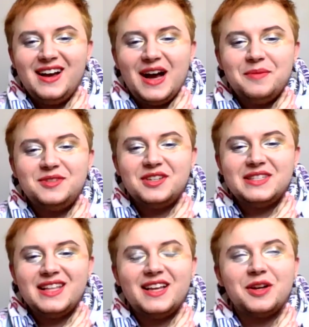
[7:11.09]
I'm just
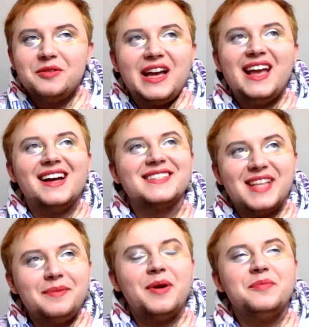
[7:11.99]
like, okay, I
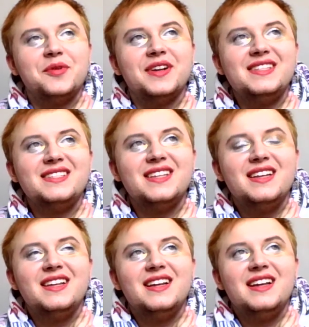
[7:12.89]
said my points,
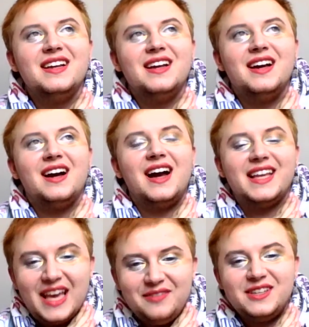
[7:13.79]
I
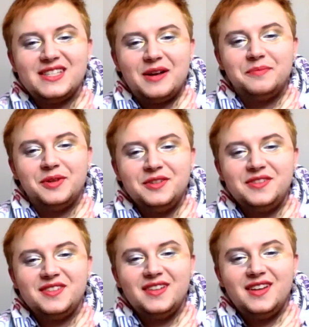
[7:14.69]
gave
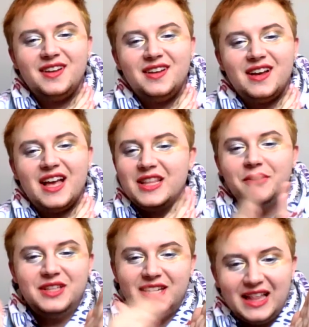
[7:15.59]
examples, and now I
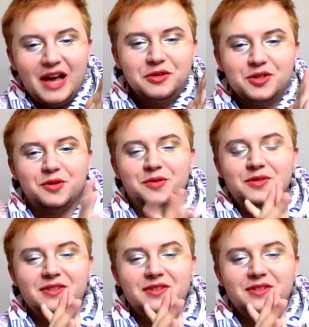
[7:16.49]
need an outro.